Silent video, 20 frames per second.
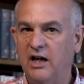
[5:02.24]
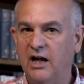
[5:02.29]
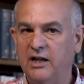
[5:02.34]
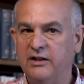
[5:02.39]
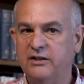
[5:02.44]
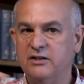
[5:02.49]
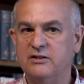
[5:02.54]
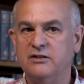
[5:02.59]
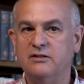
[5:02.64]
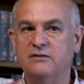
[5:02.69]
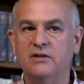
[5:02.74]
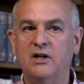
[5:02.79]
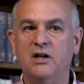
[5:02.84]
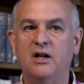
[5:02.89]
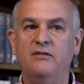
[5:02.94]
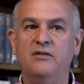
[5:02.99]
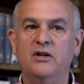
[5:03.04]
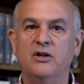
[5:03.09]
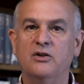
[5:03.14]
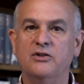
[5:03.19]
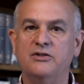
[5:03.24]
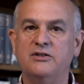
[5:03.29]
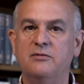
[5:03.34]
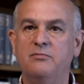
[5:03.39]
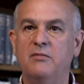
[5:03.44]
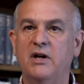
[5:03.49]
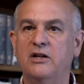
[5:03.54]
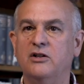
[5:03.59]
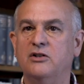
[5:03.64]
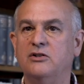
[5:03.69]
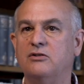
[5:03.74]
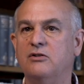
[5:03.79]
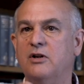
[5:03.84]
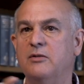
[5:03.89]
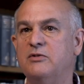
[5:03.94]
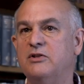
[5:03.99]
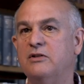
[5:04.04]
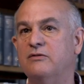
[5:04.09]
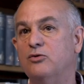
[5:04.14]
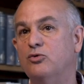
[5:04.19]
other surviving Austen
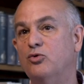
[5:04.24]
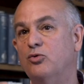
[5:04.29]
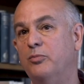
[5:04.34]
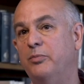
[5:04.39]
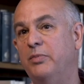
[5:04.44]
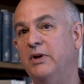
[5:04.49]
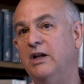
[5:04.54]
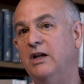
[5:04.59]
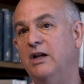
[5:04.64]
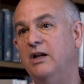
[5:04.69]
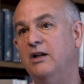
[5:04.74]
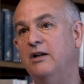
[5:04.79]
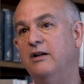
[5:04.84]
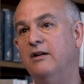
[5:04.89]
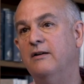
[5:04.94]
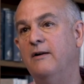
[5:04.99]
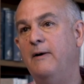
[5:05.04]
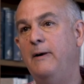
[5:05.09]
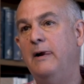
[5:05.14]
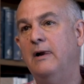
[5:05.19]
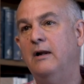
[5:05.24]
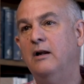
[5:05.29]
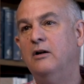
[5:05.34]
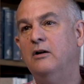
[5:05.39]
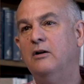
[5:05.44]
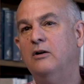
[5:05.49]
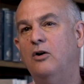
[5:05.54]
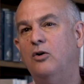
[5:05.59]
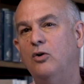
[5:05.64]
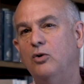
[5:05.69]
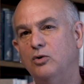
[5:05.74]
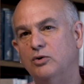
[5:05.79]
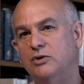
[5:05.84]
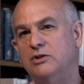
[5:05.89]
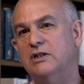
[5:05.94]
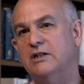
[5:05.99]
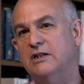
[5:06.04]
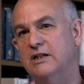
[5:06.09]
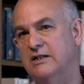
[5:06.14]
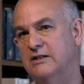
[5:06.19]
manuscripts have all been
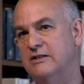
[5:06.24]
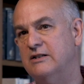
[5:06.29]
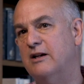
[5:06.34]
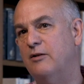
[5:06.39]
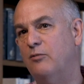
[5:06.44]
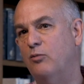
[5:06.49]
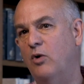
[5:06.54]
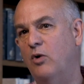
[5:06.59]
altered in some